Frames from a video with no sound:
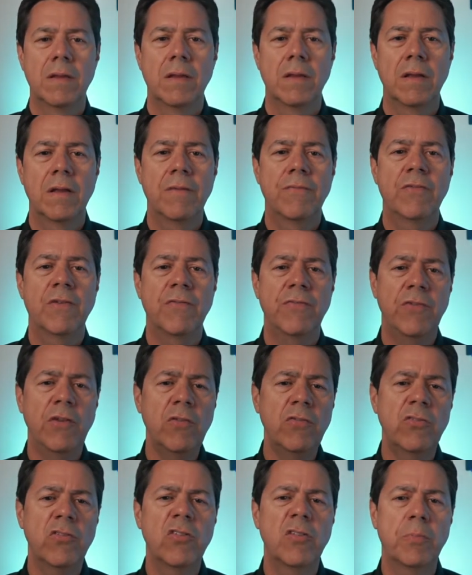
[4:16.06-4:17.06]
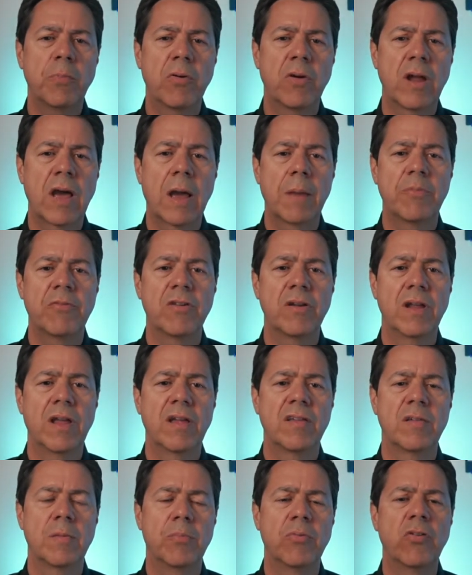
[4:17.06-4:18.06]
If the futures put option
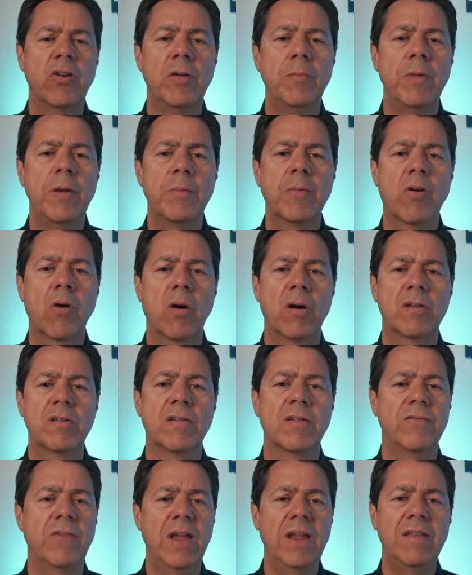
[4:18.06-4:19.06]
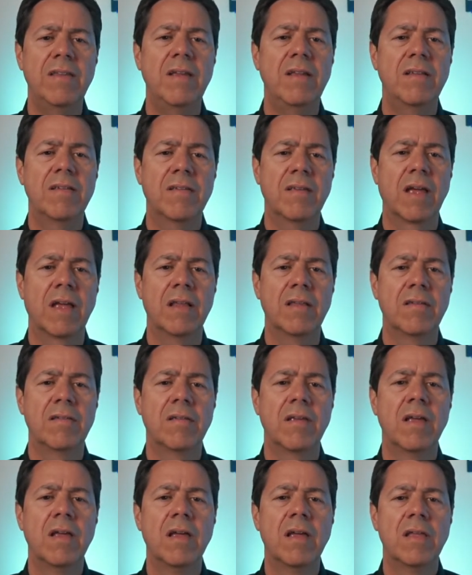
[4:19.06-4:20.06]
has a premium cost of 18
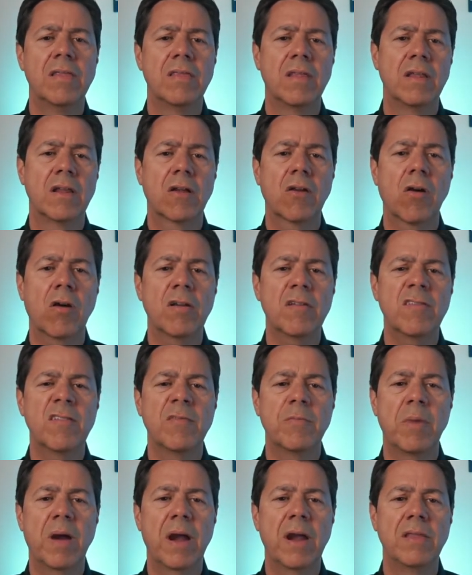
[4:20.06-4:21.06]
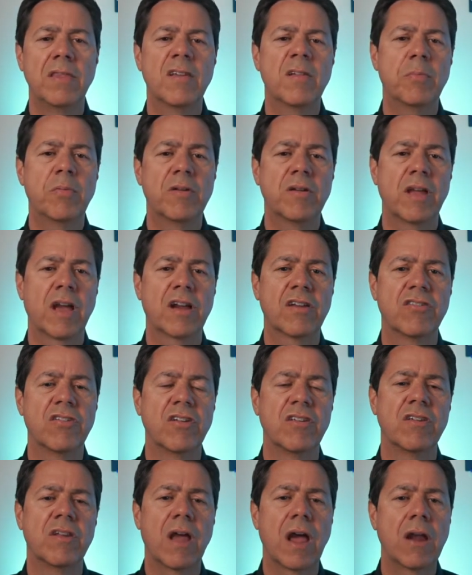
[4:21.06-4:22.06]
cents, then the cost of buying this
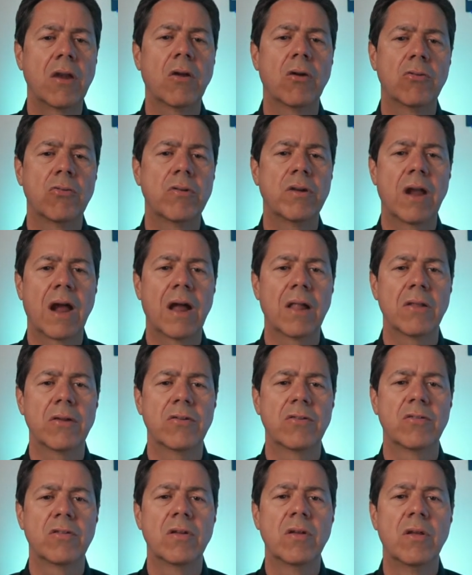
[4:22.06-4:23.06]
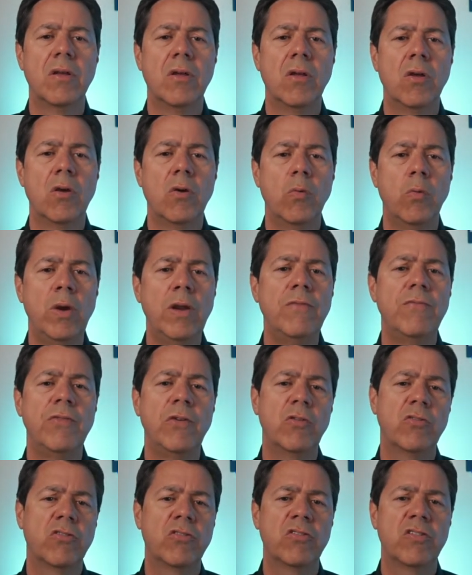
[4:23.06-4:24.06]
protection is $900. Wheat
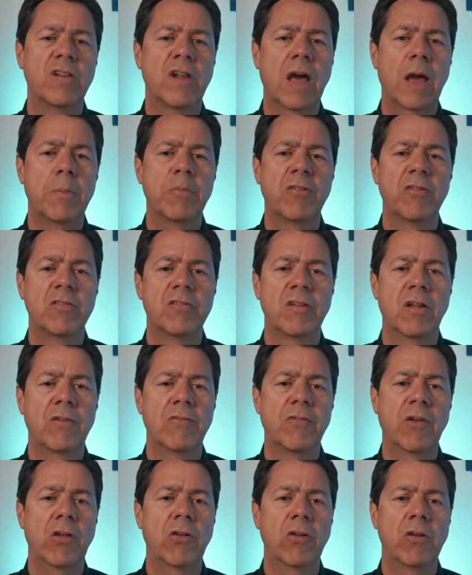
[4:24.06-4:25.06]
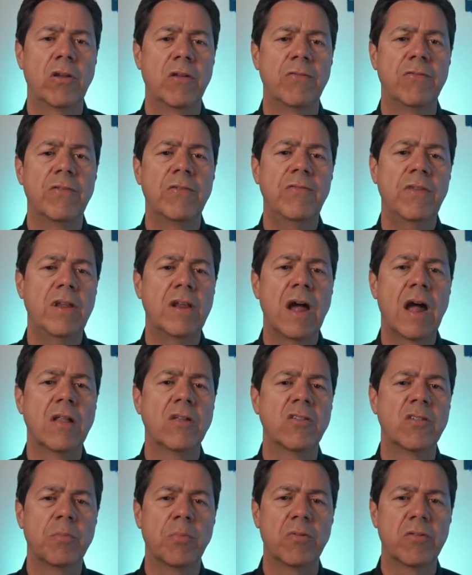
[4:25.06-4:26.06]
futures and options are valued at
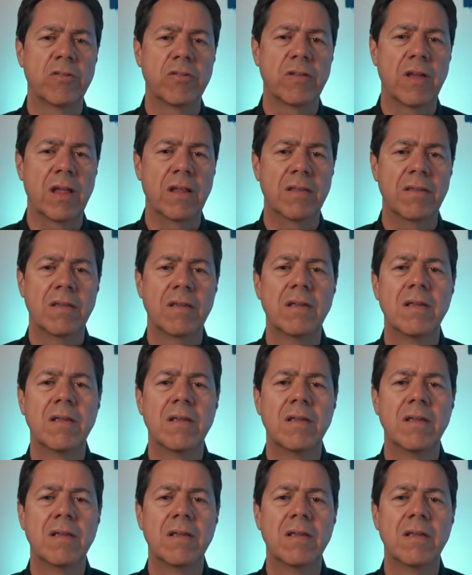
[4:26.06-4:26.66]
$50 per cent.